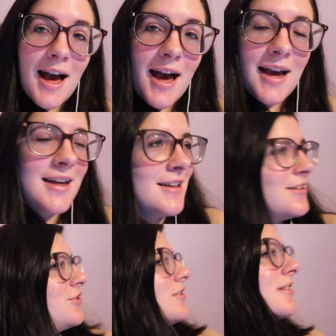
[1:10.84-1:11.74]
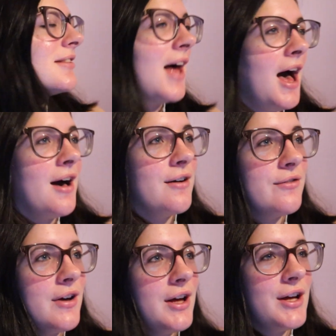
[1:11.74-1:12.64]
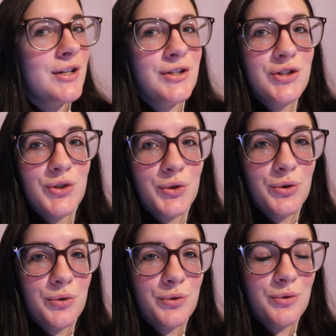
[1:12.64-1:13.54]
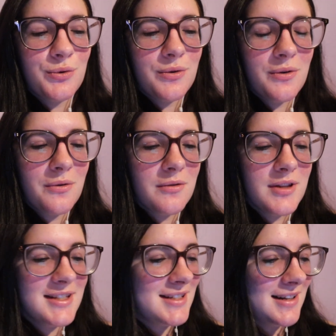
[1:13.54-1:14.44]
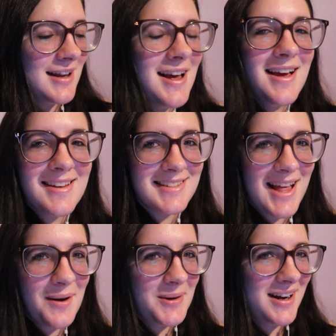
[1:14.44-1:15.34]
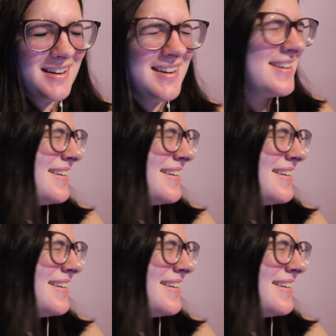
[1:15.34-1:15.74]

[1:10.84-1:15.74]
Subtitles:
I just love to listen. Is that weird?